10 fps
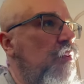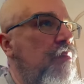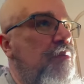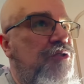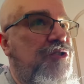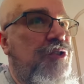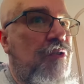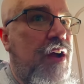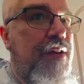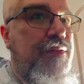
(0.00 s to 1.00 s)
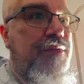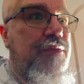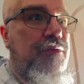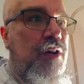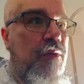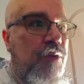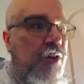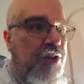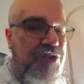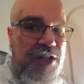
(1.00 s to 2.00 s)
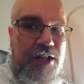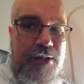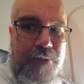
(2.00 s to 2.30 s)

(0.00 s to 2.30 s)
People just arrive. Uh, we're going to see